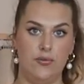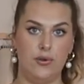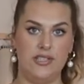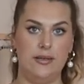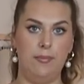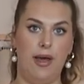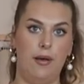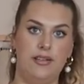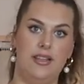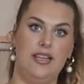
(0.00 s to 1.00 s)

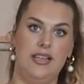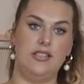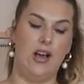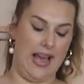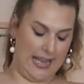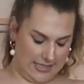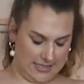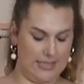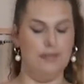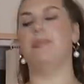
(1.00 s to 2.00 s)
£14 and these are
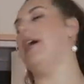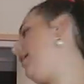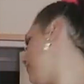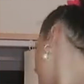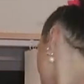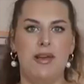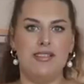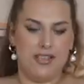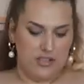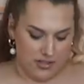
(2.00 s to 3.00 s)
£18. It's
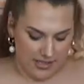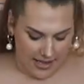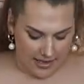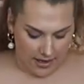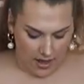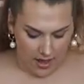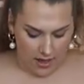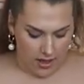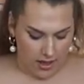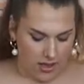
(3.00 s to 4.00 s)
basically just like
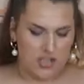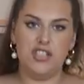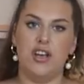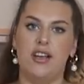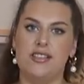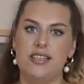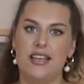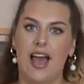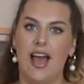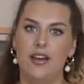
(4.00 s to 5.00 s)
a jersey
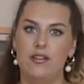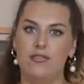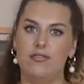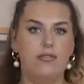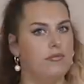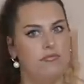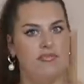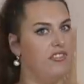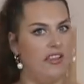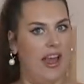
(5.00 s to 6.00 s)
kind of
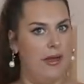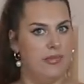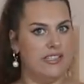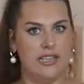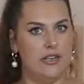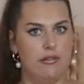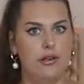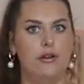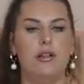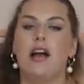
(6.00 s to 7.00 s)
flare
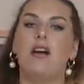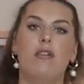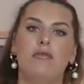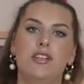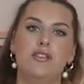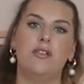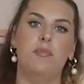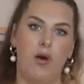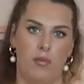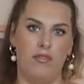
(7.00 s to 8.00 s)
material. I can't really show you the
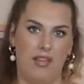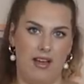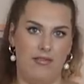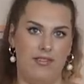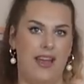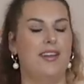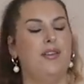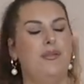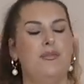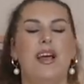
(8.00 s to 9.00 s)
bottom of the outfit. I
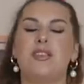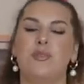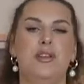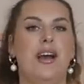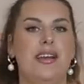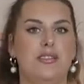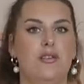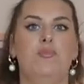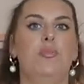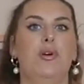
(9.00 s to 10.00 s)
know that's what you guys
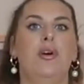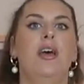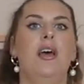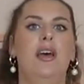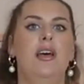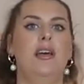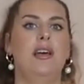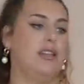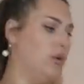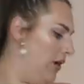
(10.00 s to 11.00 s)
love, but
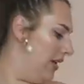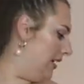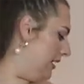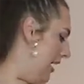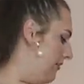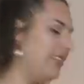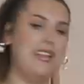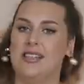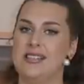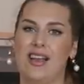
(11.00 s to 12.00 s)
the way
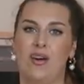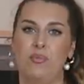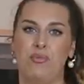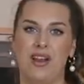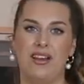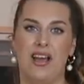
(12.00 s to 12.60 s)
everything is set up right